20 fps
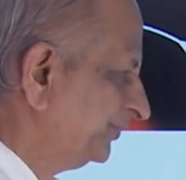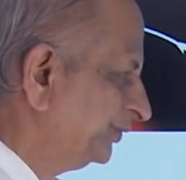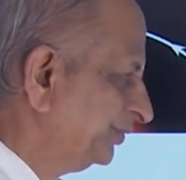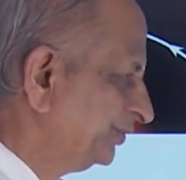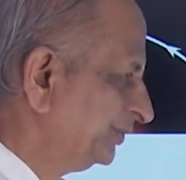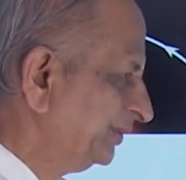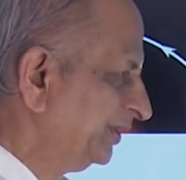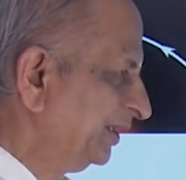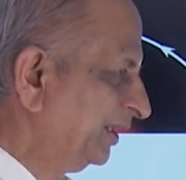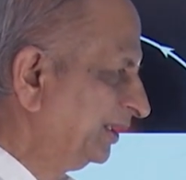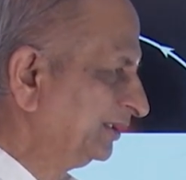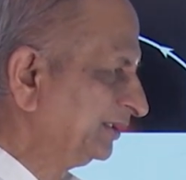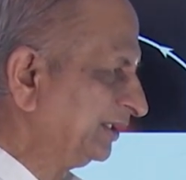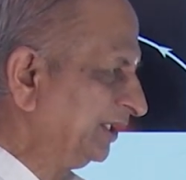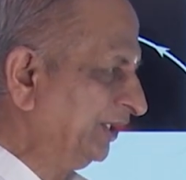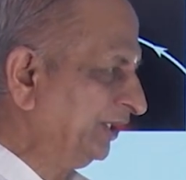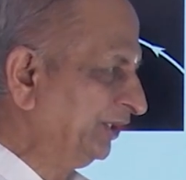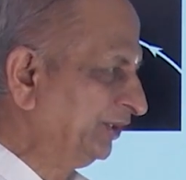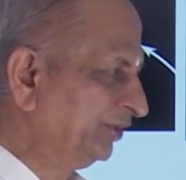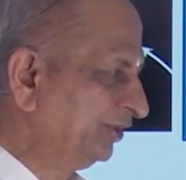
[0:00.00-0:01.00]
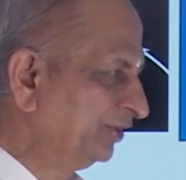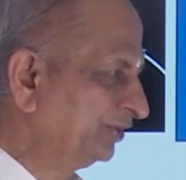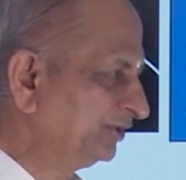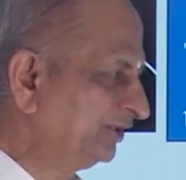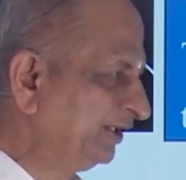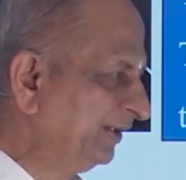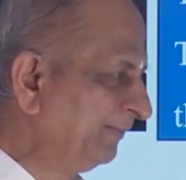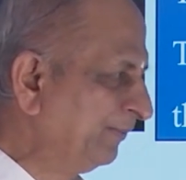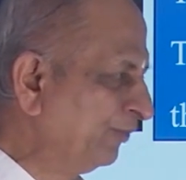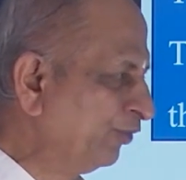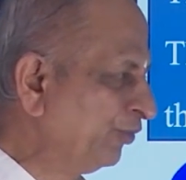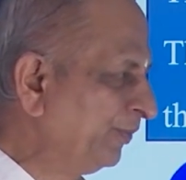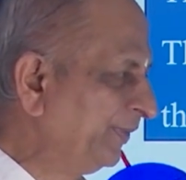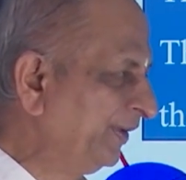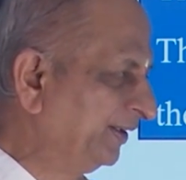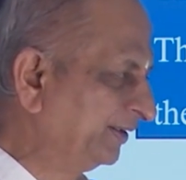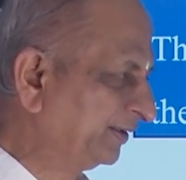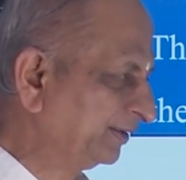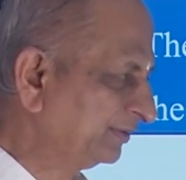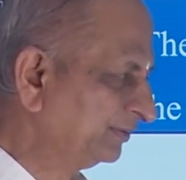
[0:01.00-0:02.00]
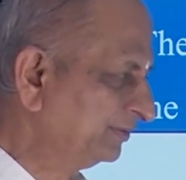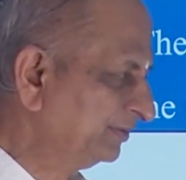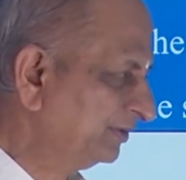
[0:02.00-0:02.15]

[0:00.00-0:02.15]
So they are continuously movement.